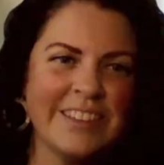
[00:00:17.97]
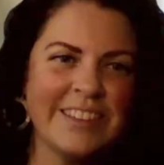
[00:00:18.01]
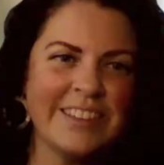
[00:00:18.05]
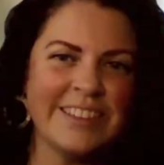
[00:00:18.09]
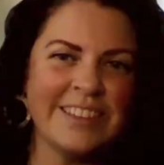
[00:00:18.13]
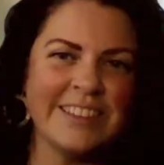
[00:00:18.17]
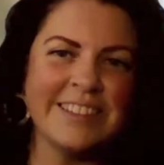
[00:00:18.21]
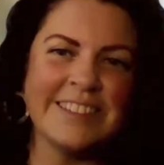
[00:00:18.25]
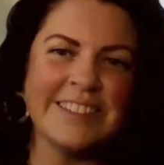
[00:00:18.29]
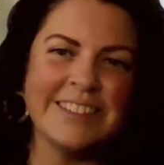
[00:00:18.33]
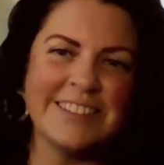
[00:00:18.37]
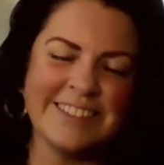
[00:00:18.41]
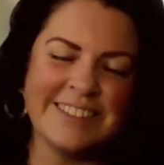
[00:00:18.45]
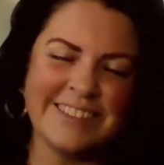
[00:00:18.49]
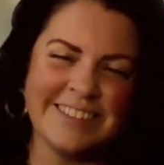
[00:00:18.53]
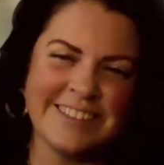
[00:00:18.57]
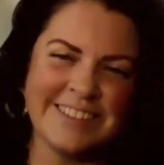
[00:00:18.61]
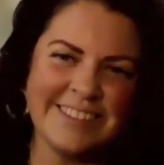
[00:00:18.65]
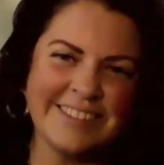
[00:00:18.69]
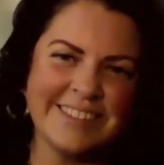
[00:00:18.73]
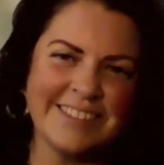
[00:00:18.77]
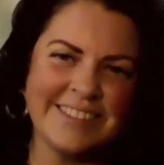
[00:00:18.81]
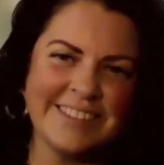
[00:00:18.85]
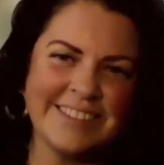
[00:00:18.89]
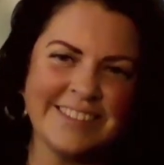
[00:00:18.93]

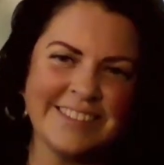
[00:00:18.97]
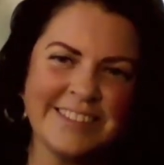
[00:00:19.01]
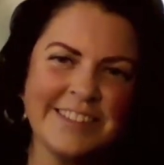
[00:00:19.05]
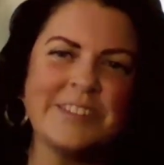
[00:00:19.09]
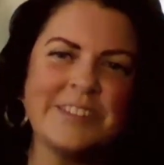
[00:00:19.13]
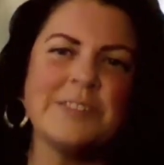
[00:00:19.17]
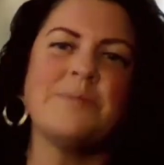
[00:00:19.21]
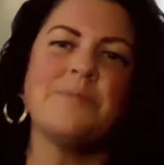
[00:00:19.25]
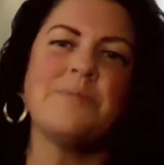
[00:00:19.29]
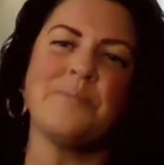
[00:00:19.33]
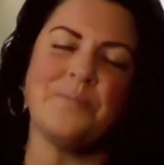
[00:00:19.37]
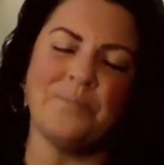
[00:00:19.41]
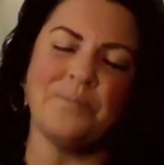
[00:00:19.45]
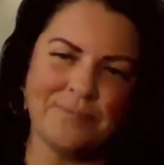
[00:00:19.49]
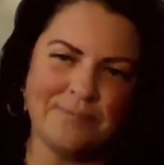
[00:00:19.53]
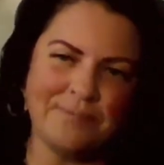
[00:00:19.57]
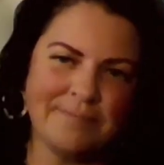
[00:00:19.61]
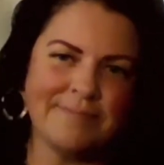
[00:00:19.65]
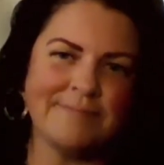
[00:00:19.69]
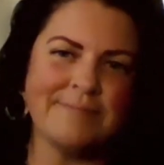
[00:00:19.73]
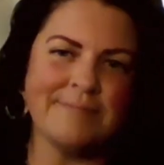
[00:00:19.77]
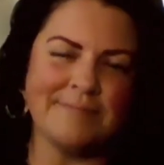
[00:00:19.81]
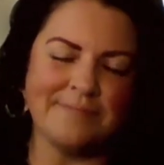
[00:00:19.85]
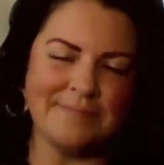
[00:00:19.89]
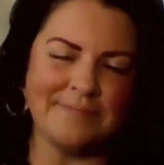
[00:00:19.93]

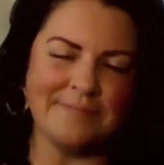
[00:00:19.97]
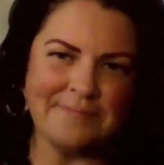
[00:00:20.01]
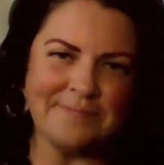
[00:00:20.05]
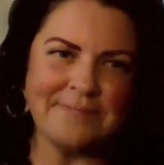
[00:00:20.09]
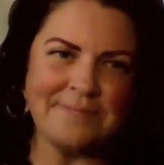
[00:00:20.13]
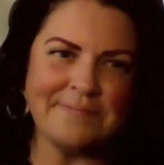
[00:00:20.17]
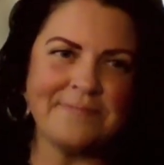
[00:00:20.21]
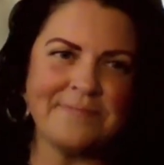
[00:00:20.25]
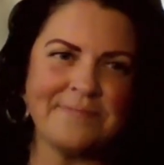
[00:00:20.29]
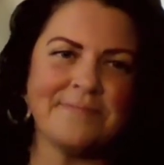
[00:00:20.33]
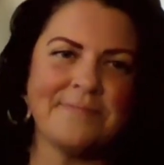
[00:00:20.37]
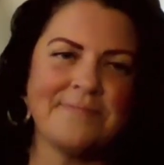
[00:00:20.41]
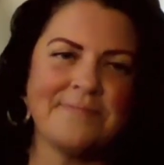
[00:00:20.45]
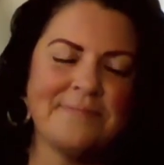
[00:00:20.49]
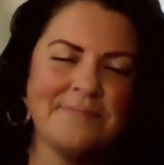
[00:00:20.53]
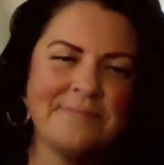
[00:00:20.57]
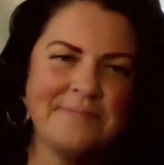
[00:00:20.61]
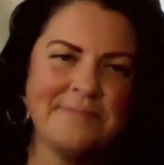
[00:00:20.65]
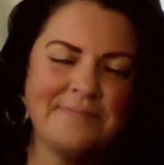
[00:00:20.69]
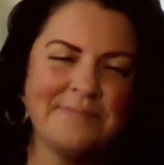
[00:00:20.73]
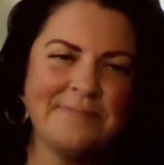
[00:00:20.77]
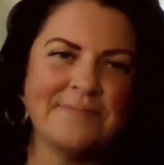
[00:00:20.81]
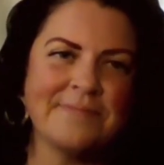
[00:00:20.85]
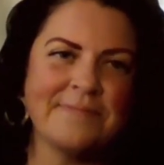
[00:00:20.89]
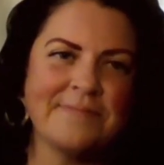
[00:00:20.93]

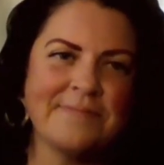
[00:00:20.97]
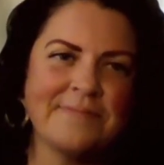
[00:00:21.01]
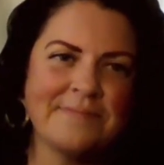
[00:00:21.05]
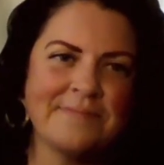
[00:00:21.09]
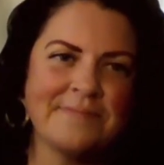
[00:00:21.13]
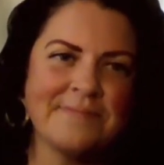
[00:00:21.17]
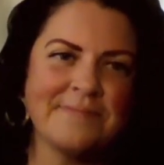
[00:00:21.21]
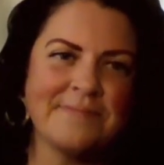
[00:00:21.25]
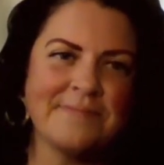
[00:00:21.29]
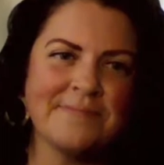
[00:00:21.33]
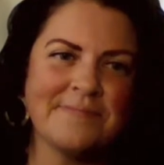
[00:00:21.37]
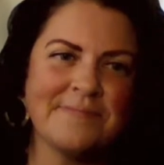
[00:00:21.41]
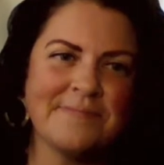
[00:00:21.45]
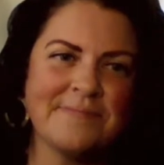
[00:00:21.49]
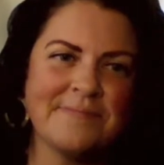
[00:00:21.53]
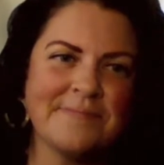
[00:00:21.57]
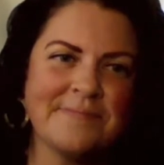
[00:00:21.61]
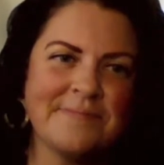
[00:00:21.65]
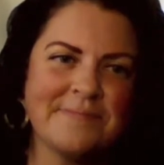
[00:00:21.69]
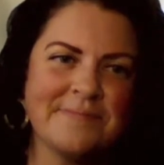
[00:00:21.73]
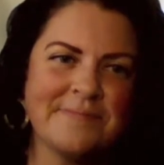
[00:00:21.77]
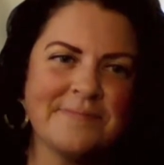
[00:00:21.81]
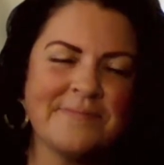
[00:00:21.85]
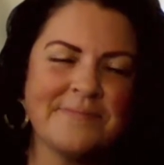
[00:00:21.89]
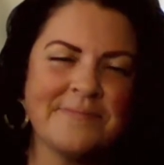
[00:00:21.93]

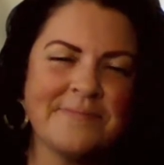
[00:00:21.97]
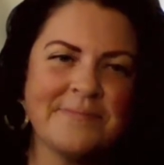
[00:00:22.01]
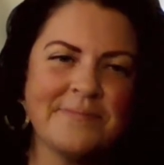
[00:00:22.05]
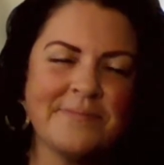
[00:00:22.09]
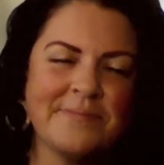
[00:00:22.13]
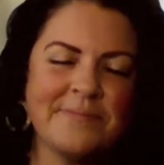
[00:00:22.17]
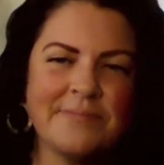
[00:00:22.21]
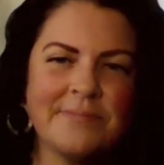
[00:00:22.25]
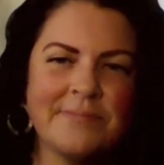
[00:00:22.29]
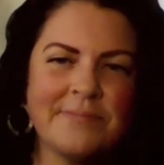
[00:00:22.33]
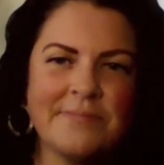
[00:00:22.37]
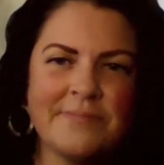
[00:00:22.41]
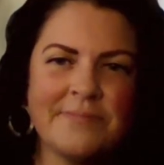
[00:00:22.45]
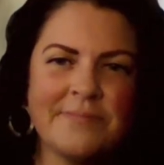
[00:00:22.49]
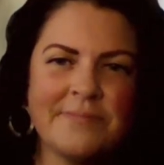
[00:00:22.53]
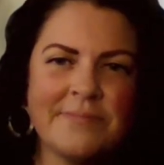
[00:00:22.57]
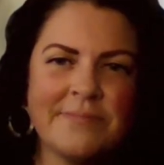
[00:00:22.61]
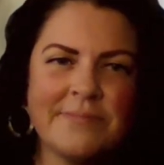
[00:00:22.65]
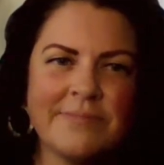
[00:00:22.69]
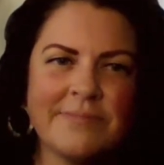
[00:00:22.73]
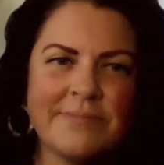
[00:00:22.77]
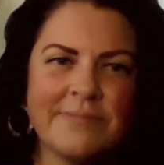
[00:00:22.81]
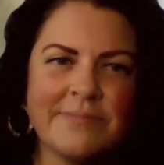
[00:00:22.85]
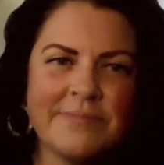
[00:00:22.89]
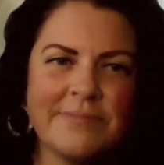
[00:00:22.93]

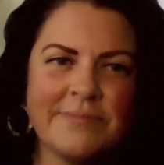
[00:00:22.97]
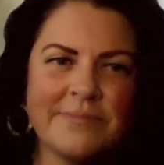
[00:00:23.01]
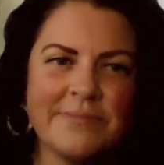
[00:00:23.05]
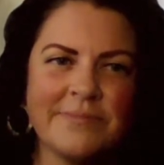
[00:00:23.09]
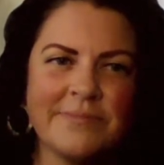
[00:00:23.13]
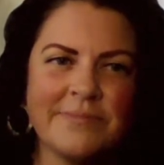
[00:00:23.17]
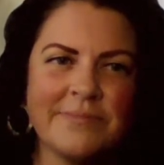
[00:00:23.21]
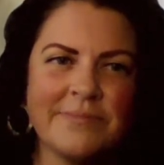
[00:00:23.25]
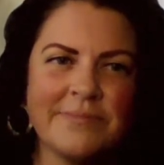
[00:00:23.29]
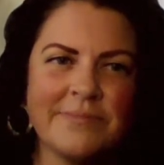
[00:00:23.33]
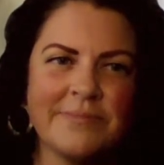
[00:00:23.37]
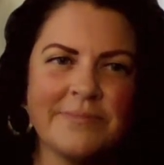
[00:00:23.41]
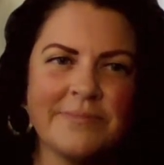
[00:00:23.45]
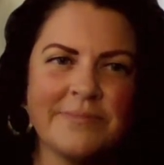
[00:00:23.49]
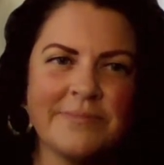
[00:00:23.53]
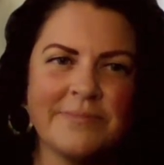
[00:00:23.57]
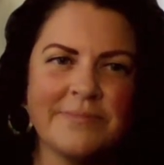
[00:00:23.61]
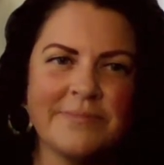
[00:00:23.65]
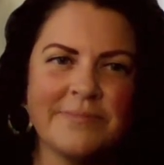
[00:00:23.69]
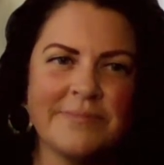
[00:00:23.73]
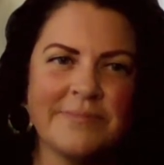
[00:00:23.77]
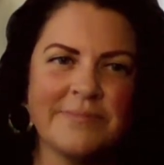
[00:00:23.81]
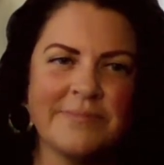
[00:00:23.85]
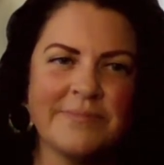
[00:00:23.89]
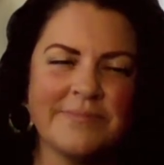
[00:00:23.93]

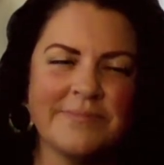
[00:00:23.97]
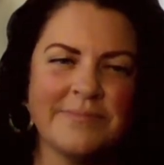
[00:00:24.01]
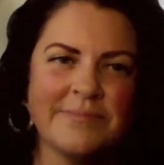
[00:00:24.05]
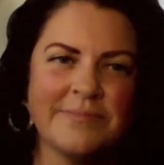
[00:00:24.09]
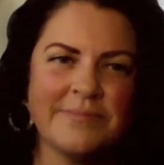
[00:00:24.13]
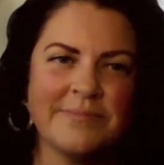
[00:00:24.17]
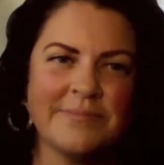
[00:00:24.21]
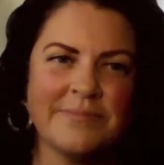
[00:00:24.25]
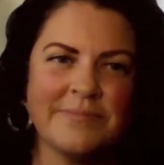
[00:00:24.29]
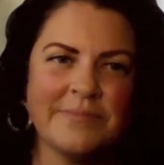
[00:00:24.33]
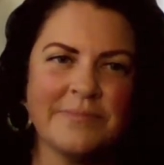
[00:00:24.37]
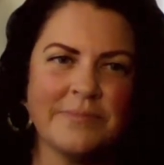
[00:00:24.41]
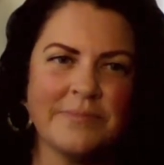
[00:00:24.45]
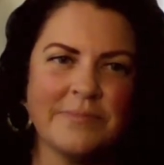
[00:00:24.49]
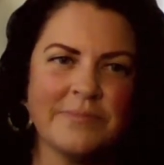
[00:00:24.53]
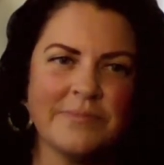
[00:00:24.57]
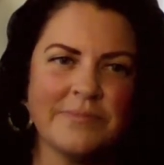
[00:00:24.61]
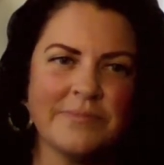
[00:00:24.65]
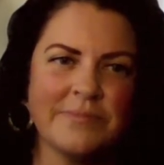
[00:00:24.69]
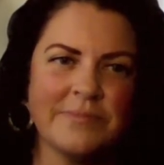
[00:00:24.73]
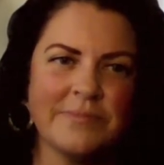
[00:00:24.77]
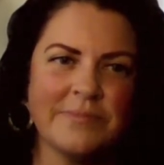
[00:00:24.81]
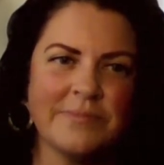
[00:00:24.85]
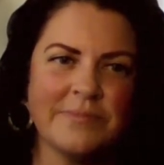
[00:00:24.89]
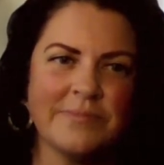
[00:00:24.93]

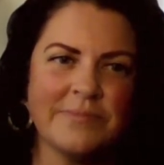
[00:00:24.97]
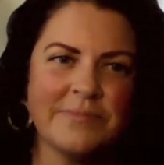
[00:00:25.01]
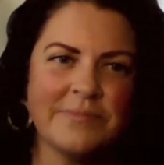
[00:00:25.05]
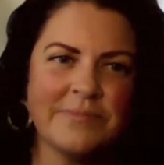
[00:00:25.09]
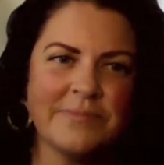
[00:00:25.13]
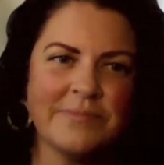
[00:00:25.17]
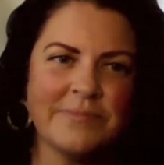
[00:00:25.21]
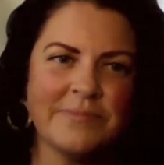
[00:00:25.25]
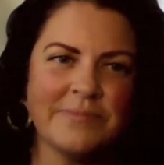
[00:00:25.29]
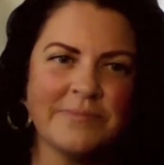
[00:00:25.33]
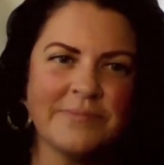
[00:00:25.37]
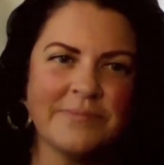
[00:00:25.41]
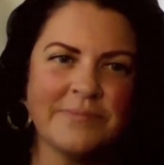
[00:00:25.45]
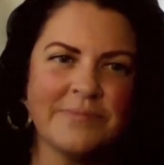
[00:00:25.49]
The person shown says nothing.